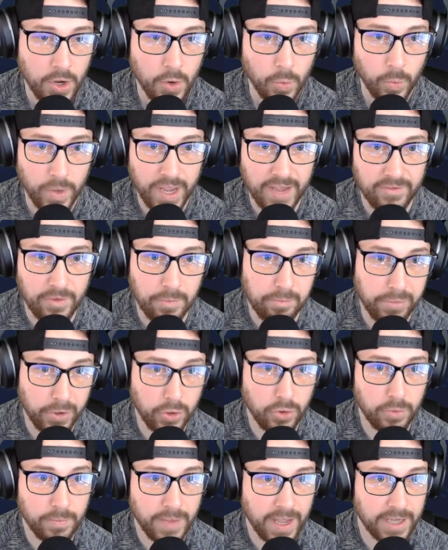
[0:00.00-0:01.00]
We have a
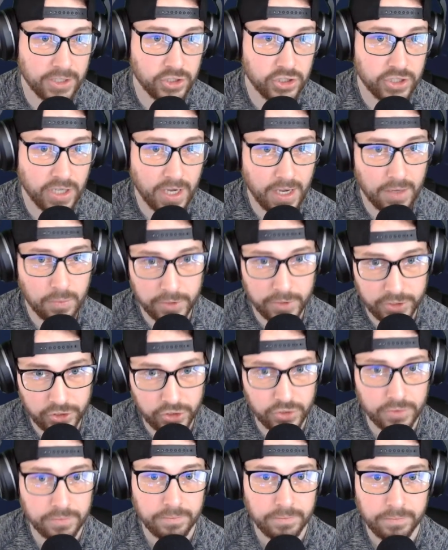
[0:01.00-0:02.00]
boom headshot,
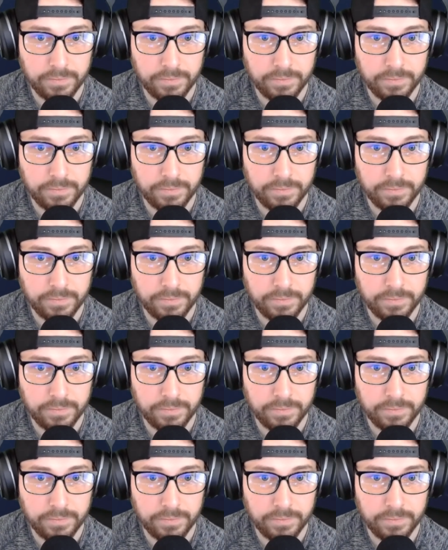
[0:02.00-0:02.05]
which